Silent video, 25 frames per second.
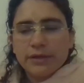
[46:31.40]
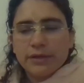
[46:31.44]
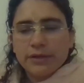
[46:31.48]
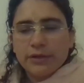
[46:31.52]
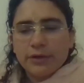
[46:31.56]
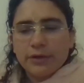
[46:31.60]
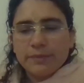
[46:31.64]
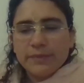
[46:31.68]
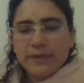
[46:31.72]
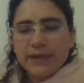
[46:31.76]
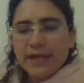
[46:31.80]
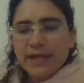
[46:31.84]
You
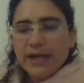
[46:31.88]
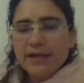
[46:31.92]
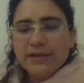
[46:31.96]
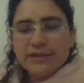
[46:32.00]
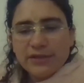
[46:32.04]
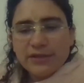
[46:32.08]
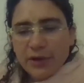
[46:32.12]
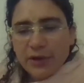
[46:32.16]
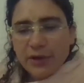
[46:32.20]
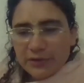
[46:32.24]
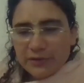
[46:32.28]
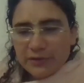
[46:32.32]
know,
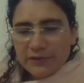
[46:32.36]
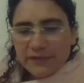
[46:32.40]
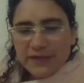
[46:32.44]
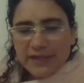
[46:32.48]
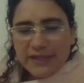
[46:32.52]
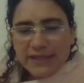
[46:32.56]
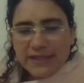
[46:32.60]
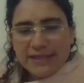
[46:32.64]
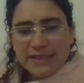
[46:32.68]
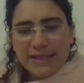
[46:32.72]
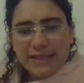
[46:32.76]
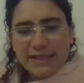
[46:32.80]
because all of
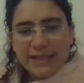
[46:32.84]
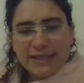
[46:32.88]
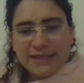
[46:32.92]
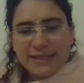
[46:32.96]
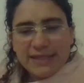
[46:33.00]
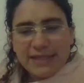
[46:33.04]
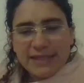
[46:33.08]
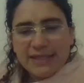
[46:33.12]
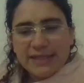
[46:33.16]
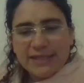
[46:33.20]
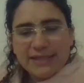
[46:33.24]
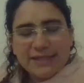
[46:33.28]
these
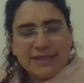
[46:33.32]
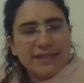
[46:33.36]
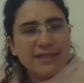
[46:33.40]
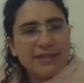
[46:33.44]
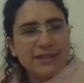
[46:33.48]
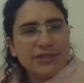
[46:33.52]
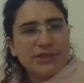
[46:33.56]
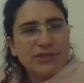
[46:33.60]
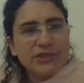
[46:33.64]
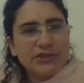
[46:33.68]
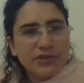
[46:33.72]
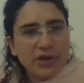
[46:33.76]
things get us
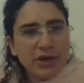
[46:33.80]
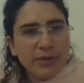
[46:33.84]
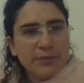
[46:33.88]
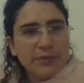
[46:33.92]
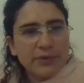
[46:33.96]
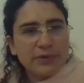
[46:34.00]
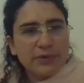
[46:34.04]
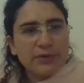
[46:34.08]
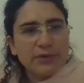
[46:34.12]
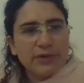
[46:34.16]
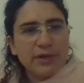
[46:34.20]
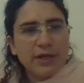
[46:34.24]
into
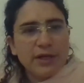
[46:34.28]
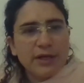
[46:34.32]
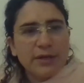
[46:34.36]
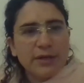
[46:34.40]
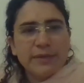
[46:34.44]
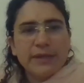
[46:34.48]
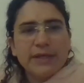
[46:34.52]
trouble,